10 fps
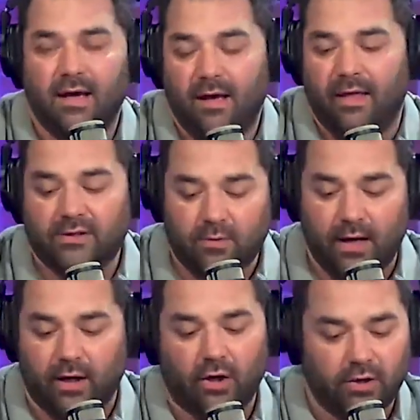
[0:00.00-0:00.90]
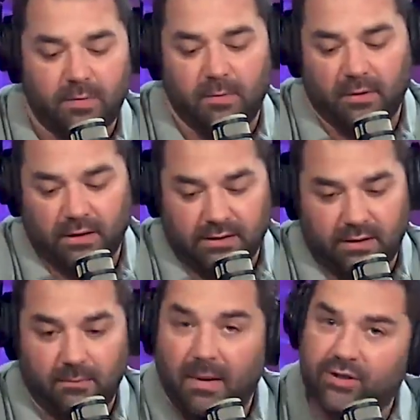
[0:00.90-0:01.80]
That's why I encourage people to listen
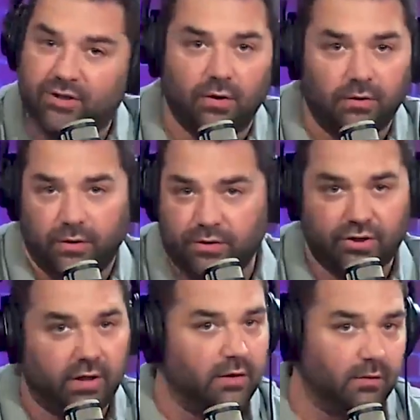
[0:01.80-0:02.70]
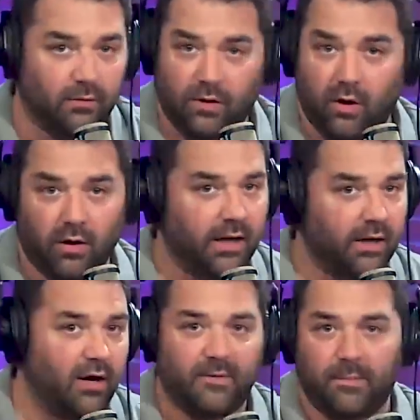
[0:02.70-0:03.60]
to my show, your show, Car Guy
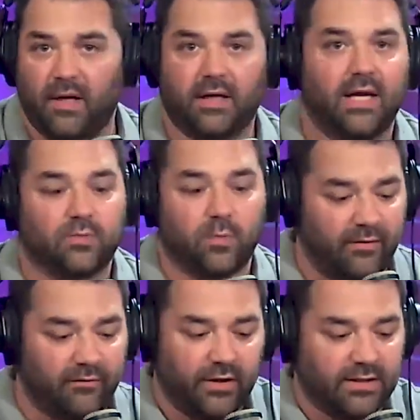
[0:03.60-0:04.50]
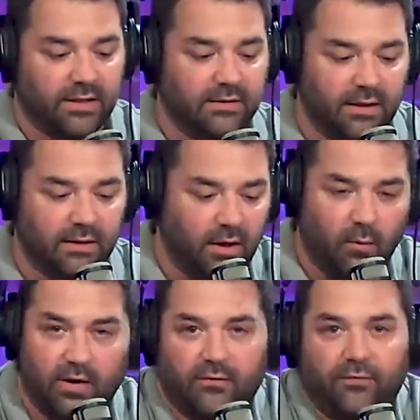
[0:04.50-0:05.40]
Coffee Podcast, whatever it is that
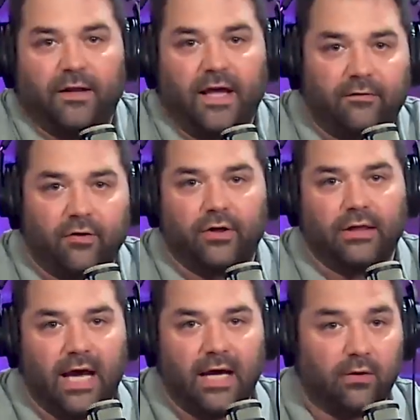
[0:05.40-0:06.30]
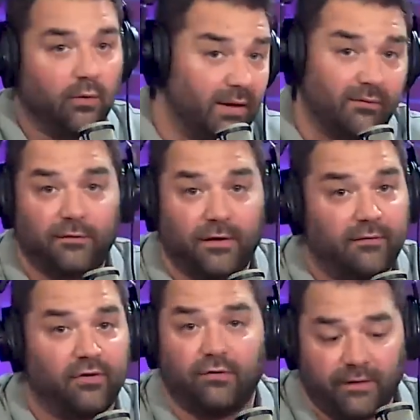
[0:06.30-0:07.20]
whatever flavor you like or whatever
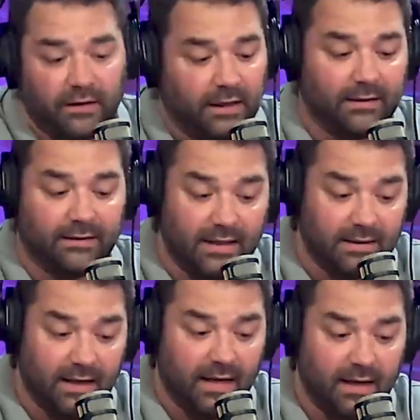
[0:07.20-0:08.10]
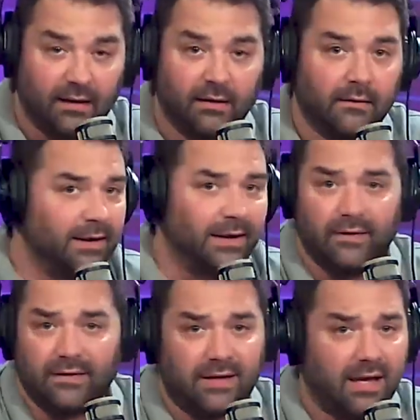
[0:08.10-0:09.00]
flavor you're feeling like that day,
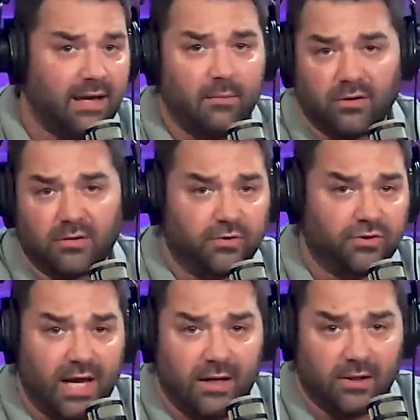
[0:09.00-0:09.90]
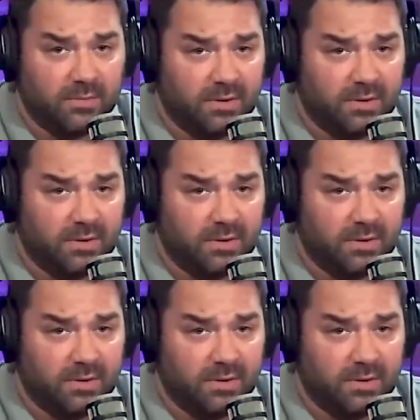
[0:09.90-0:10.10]
and then take in multiple channels,